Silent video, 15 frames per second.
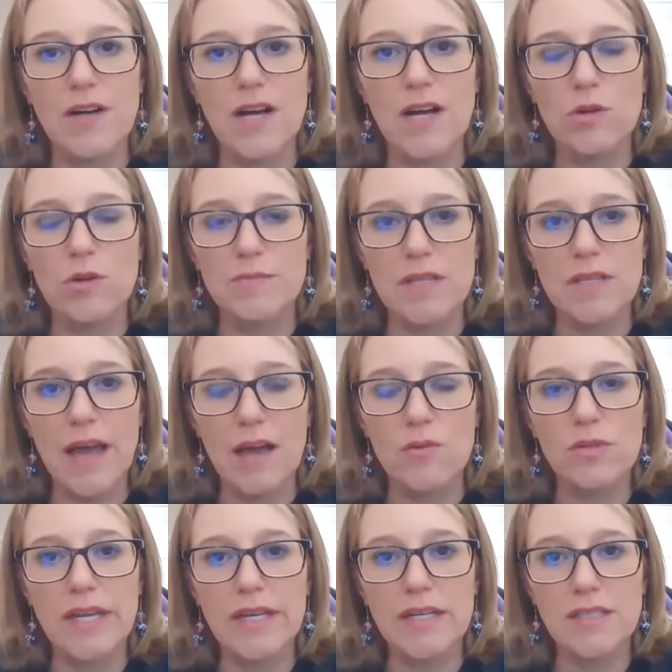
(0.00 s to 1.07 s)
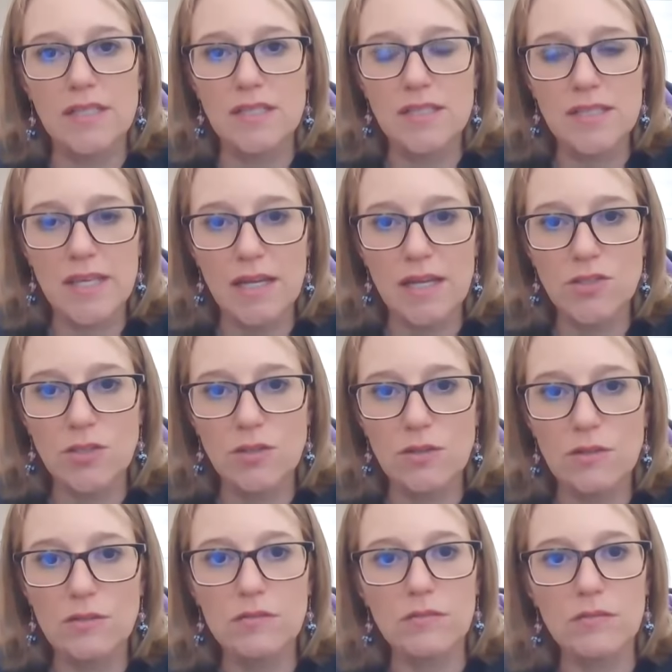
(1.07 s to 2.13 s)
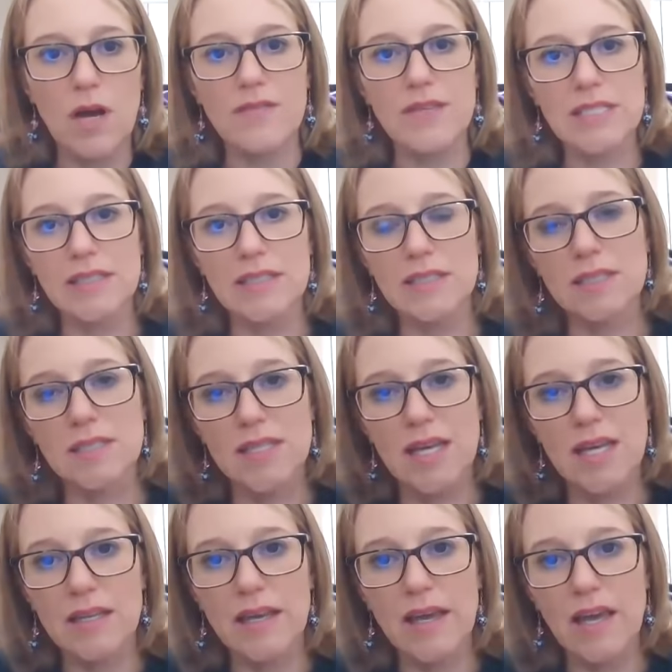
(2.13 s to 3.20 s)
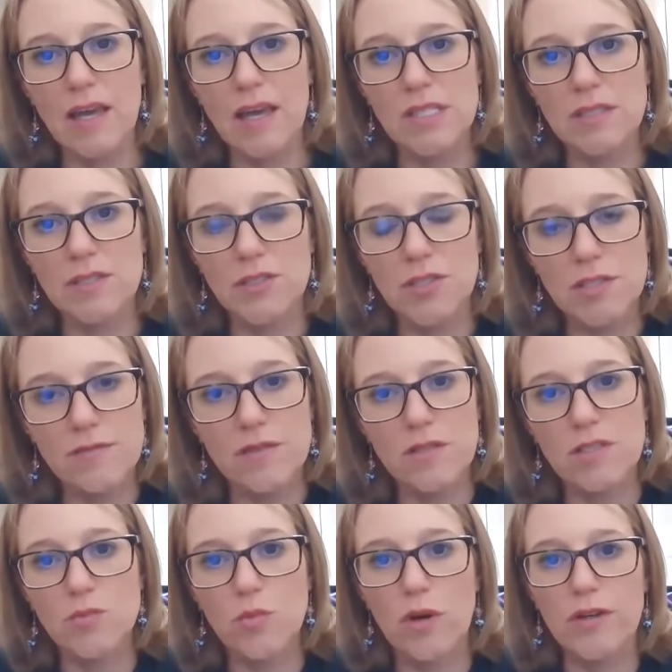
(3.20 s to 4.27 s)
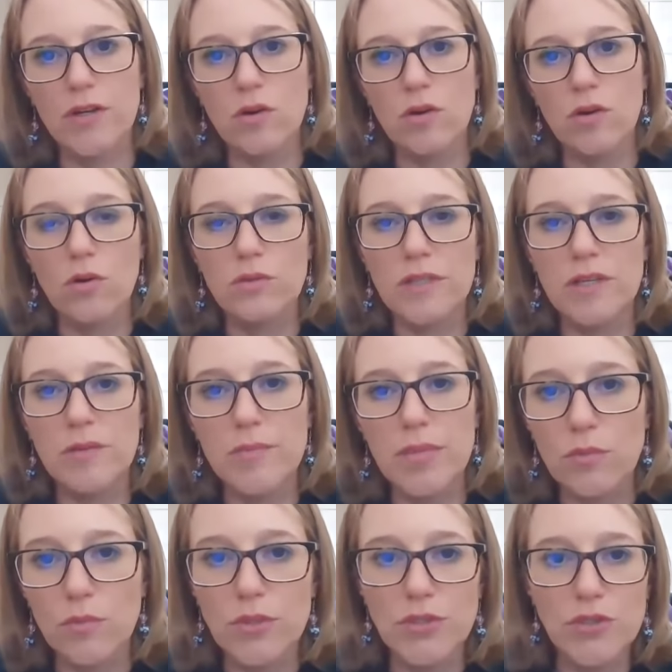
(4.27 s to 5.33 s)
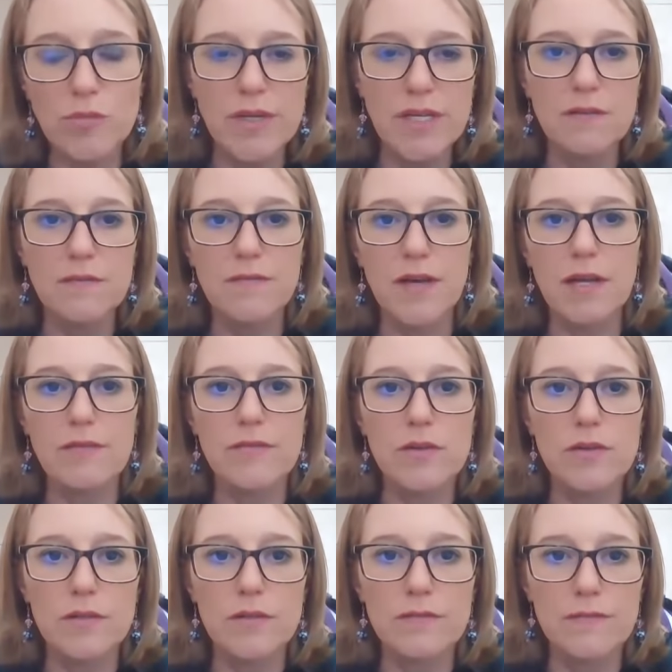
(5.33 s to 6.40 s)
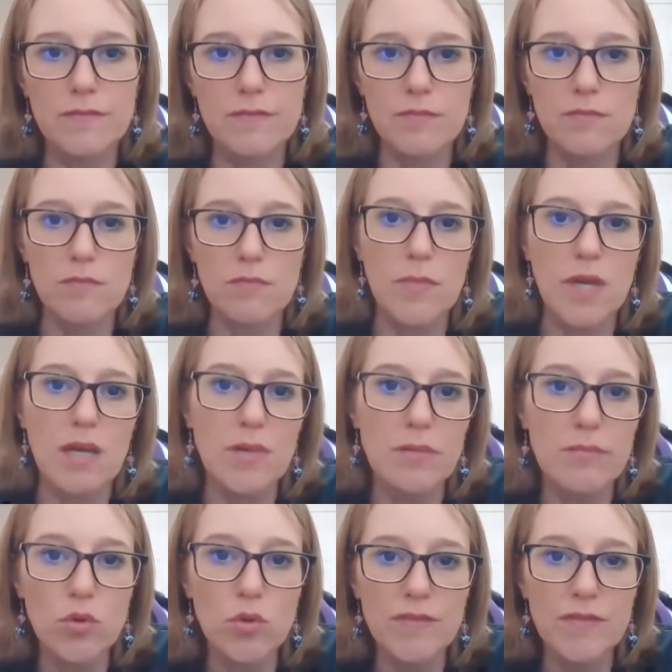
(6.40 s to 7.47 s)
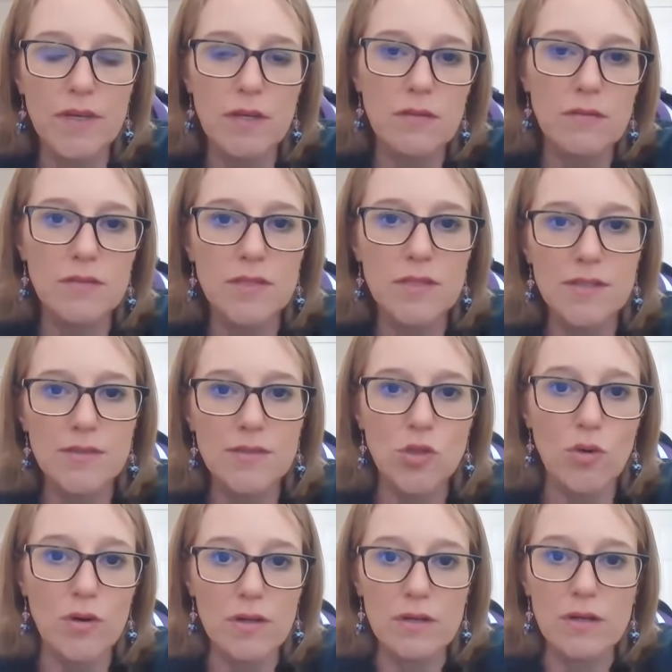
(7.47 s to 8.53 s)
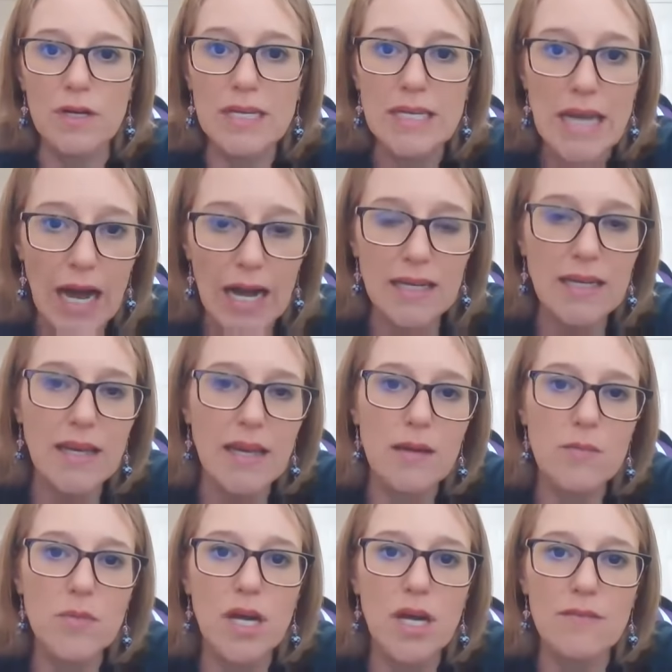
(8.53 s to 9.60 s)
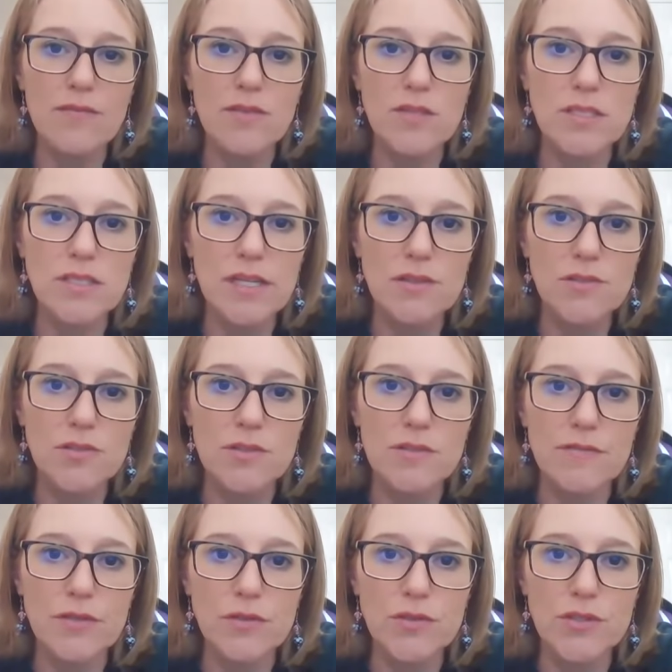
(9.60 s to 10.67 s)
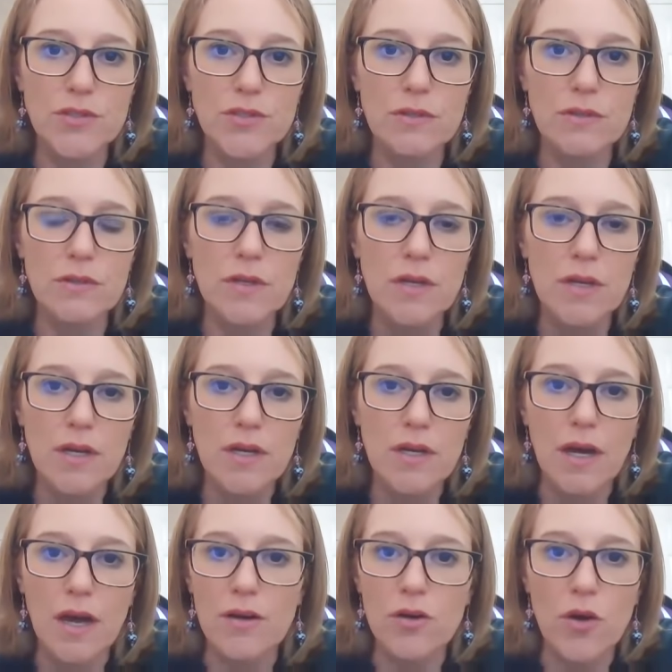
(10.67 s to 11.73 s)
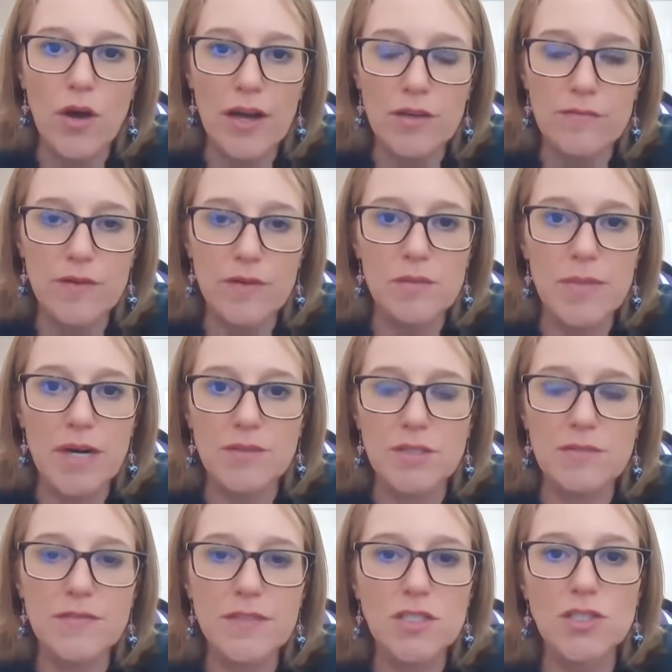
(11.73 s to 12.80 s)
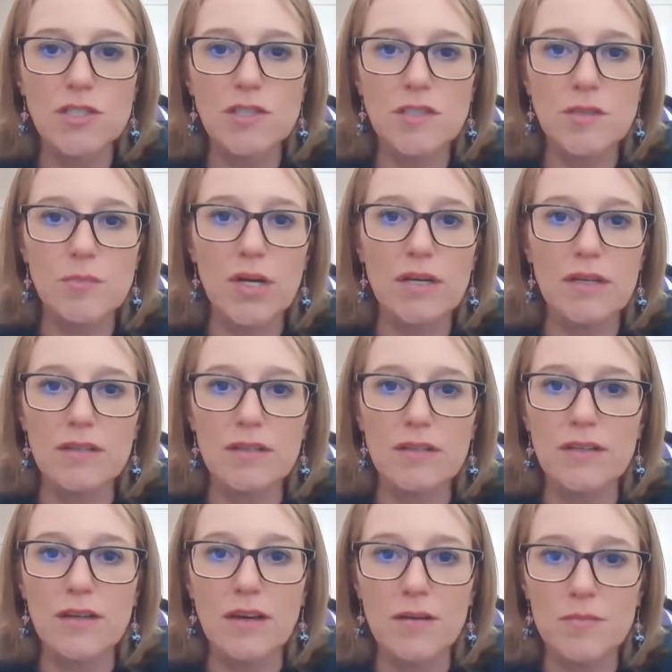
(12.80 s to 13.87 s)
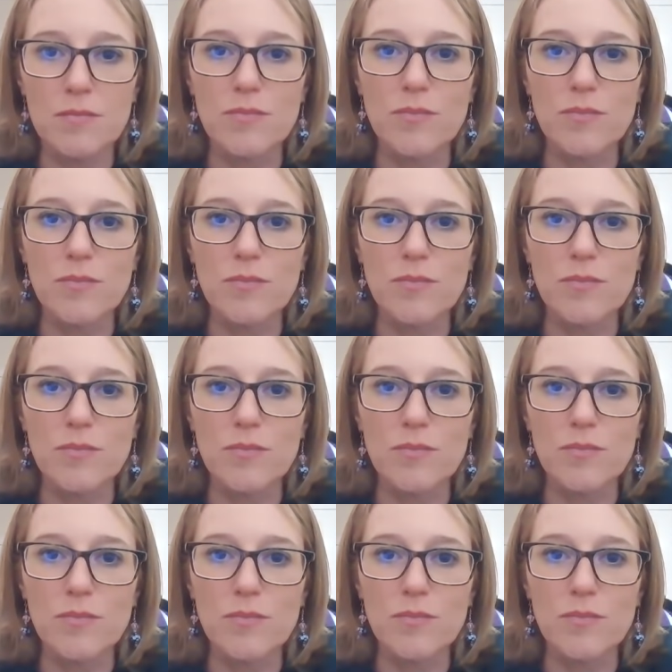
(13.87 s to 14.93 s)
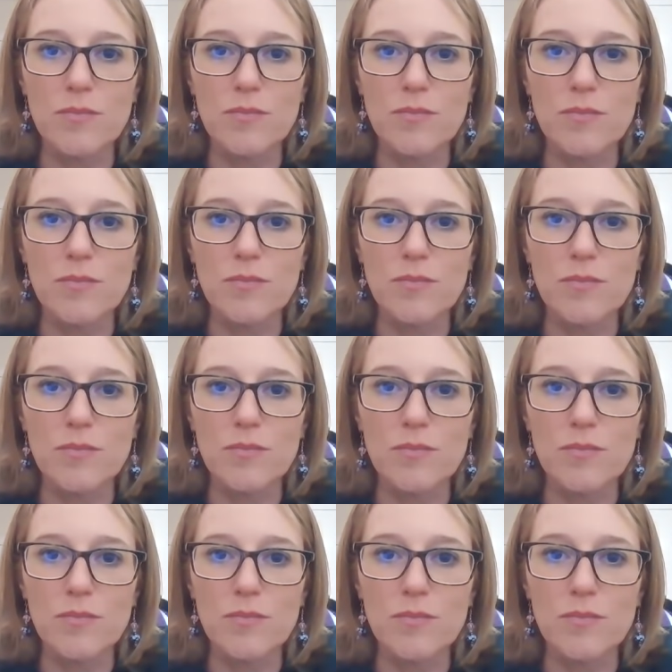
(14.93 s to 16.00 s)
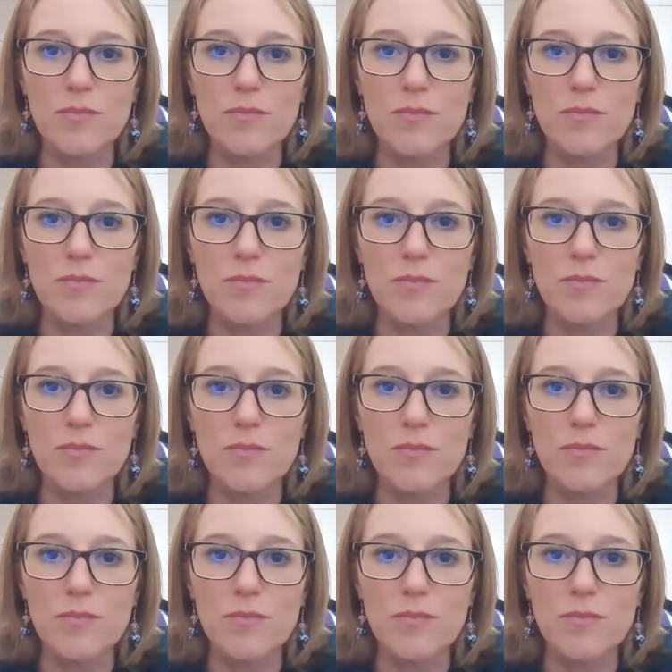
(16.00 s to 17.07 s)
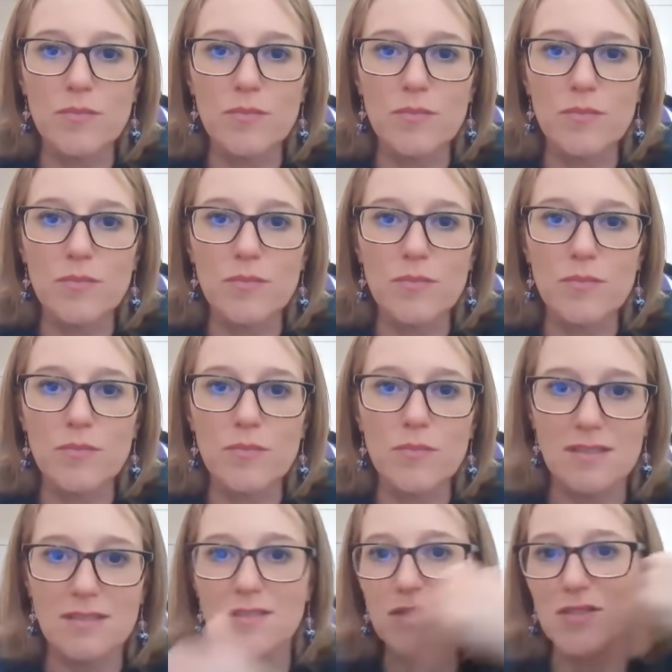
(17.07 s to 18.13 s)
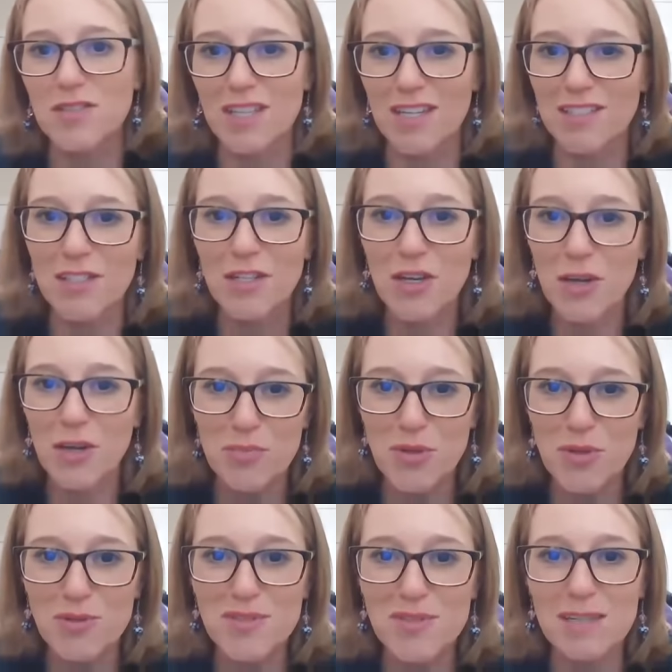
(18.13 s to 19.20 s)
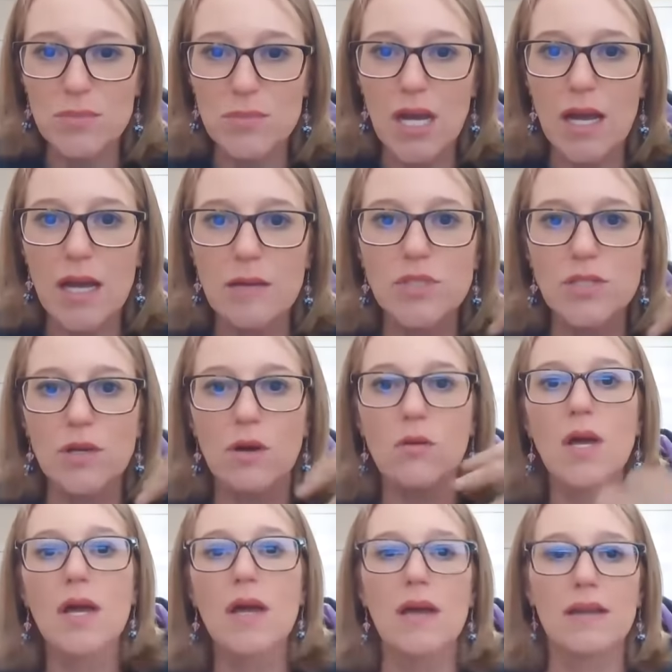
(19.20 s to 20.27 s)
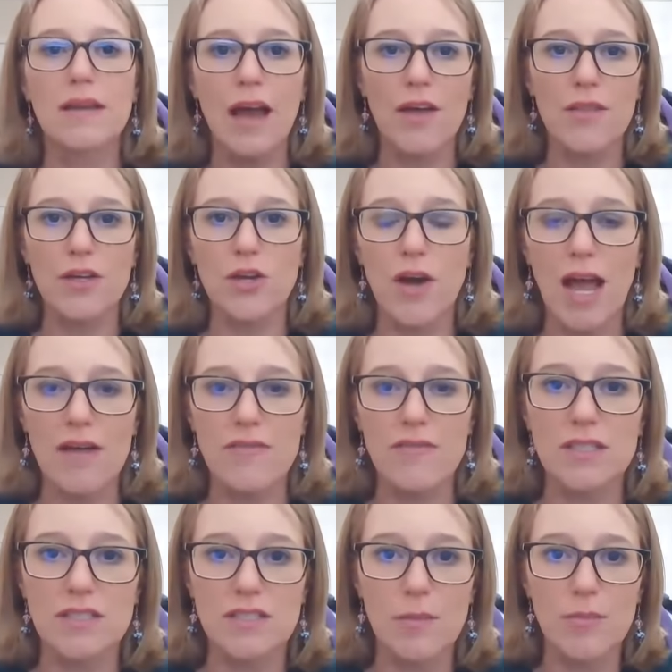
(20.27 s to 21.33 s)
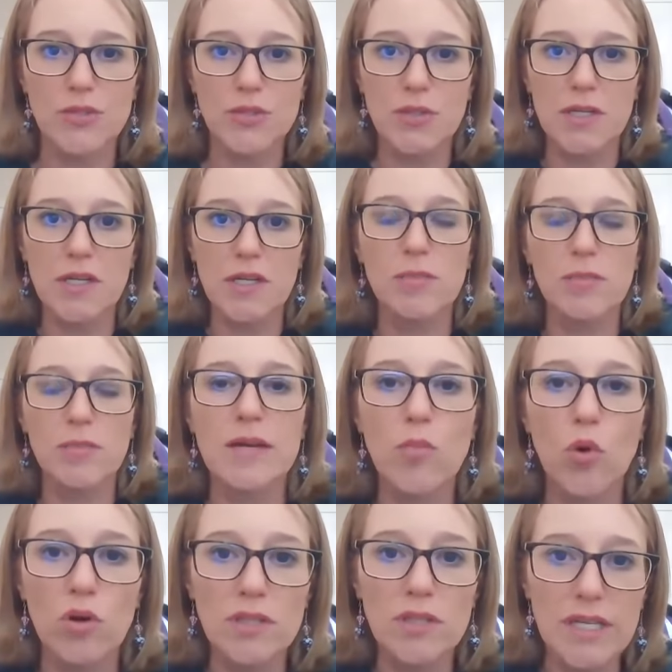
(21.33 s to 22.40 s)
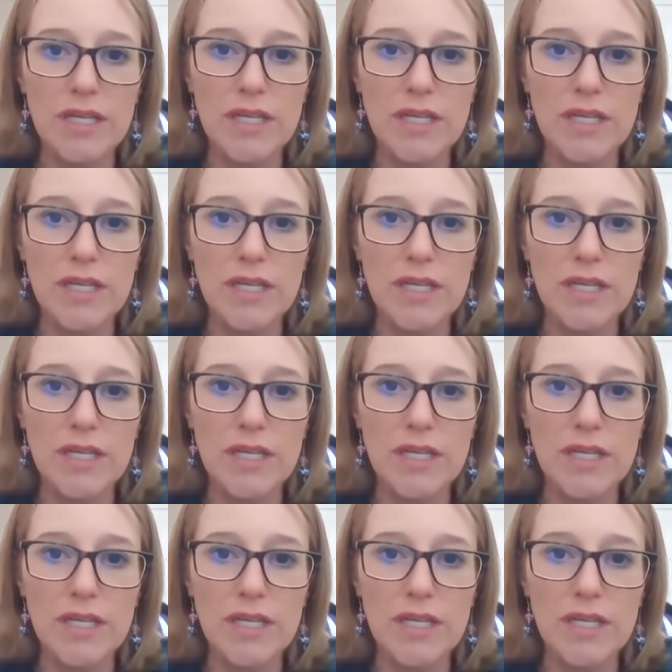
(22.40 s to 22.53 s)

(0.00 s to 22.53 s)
to that, related to the schedule, obviously it's 10 games and it's just for this one year only, but would you be in favor of maybe moving toward a, a nine game conference schedule in the future? I don't know how you feel about divisions, but um, as we saw last year, playing Wake Forest as a non conference games, it doesn't compute sometimes. So now that you're having this opportunity to play more league